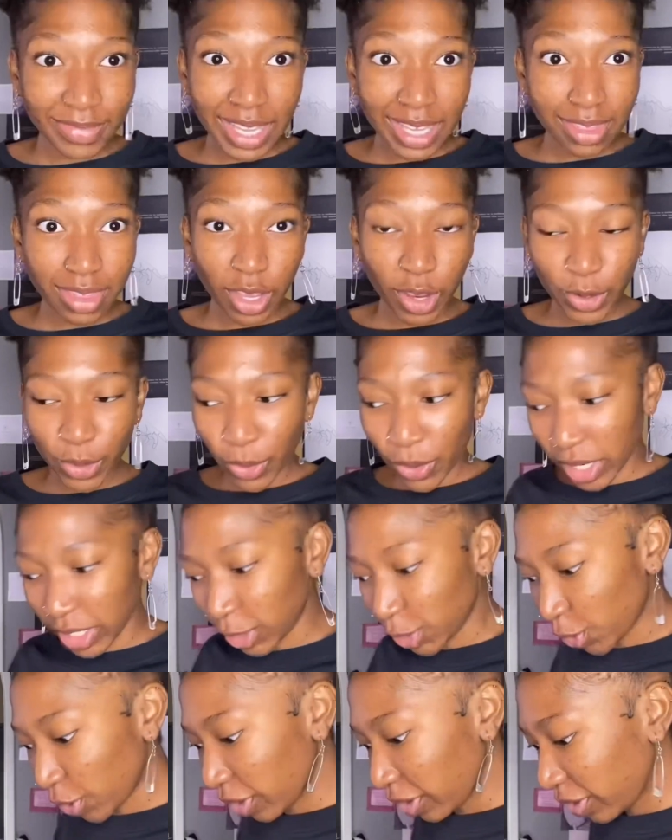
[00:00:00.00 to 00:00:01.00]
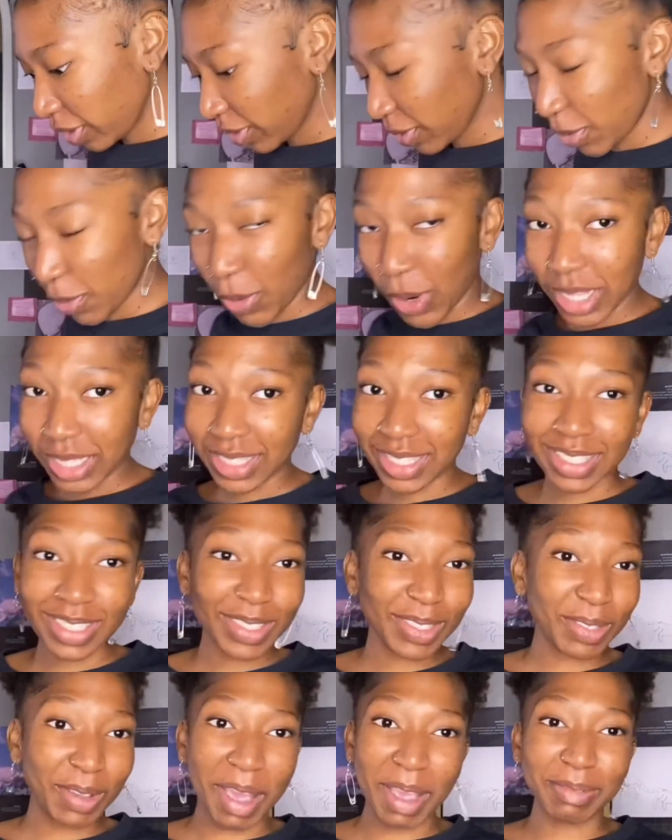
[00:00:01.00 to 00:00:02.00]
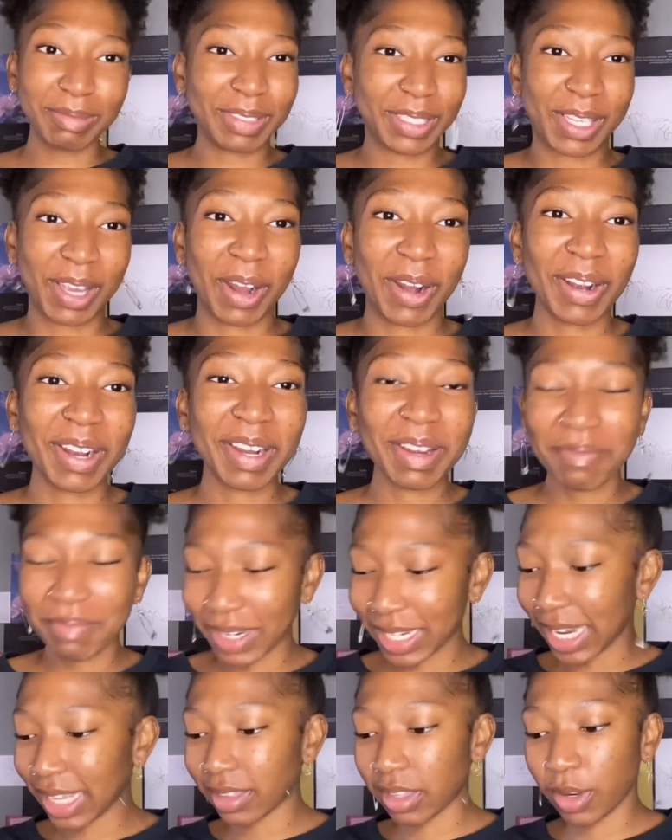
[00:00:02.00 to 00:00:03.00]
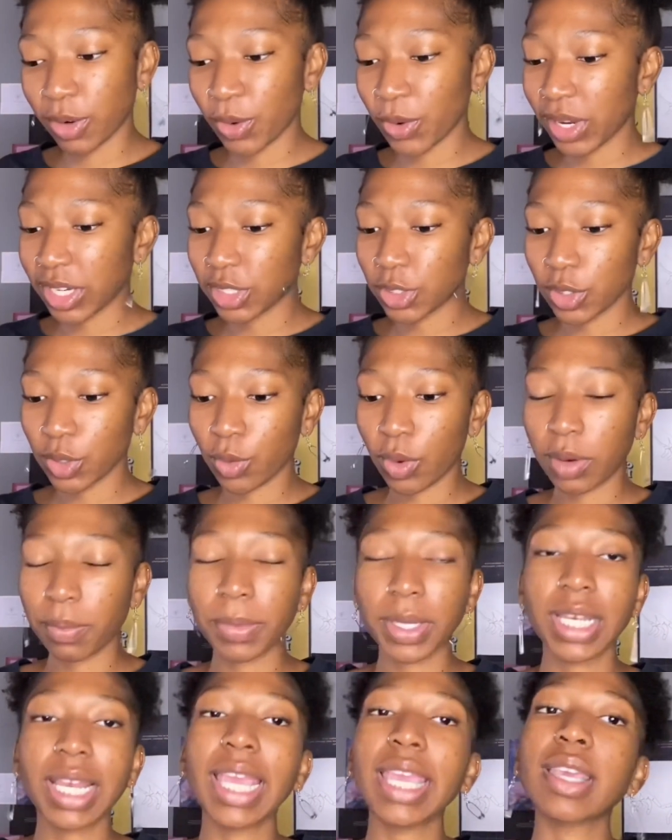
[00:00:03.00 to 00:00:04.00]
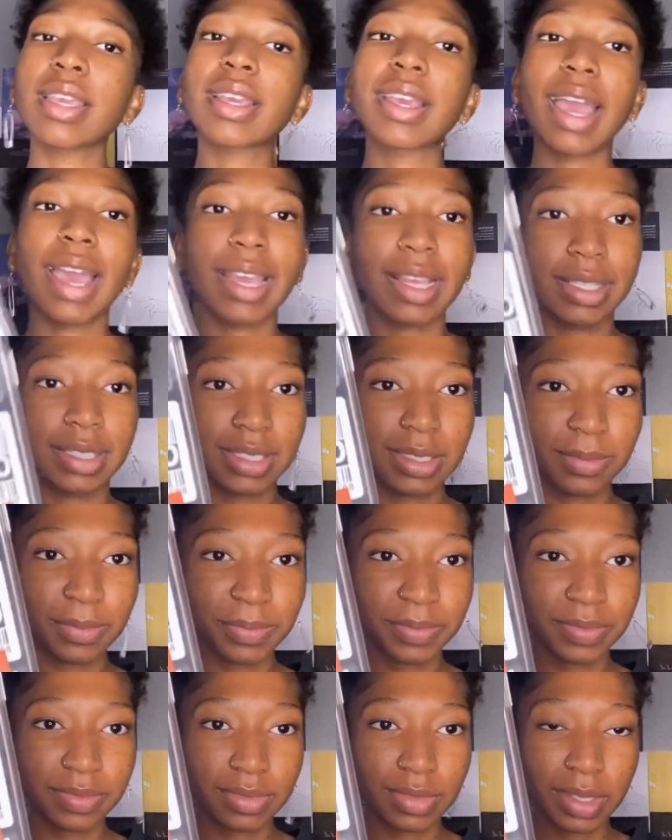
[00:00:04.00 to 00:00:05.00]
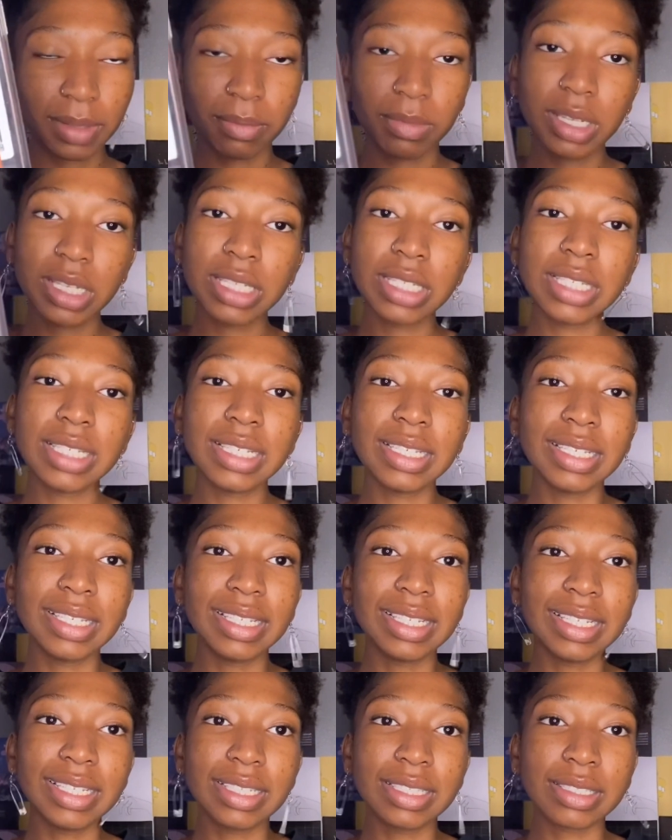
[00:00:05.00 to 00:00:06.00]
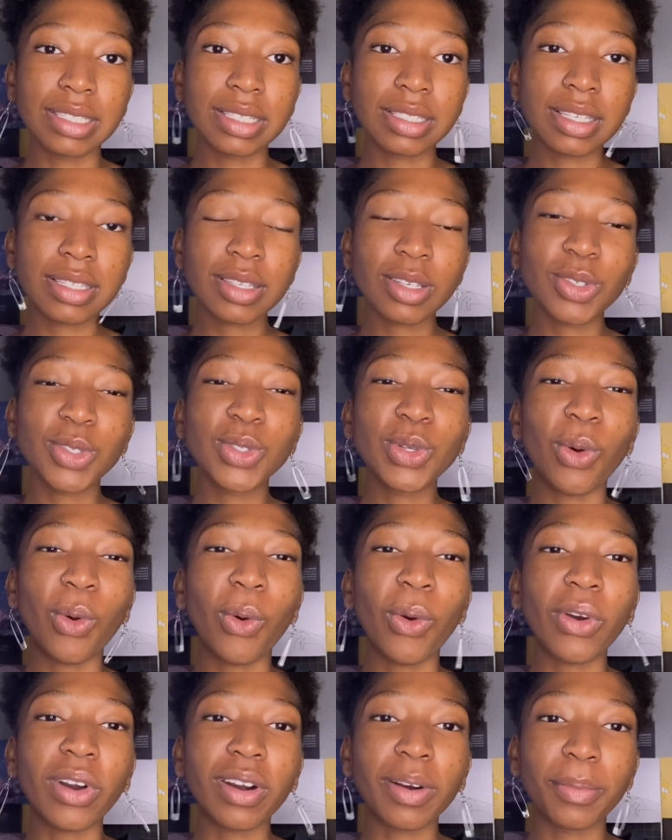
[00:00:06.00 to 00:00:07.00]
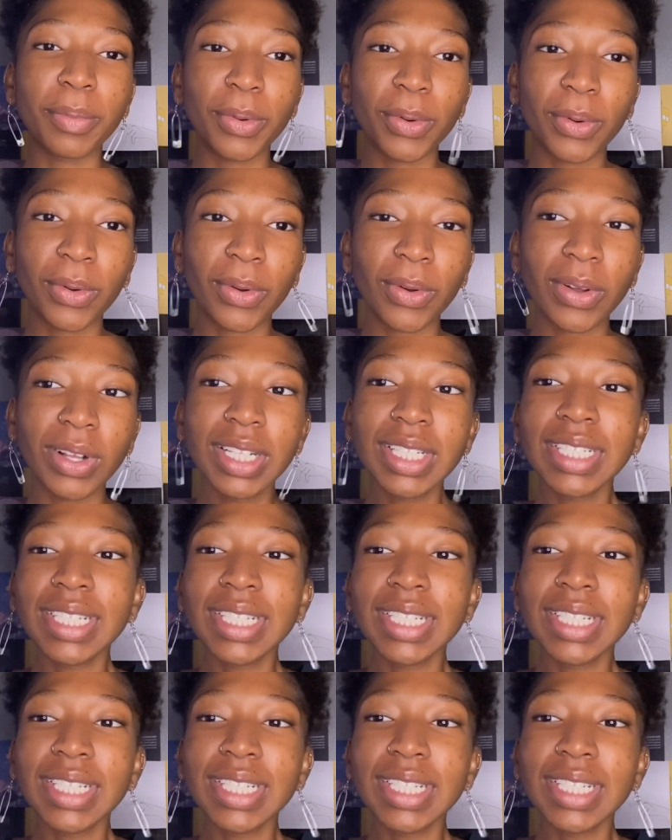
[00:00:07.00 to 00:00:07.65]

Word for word: there are no android ones so i'm sorry but like there are no android one but like guys please this is adorable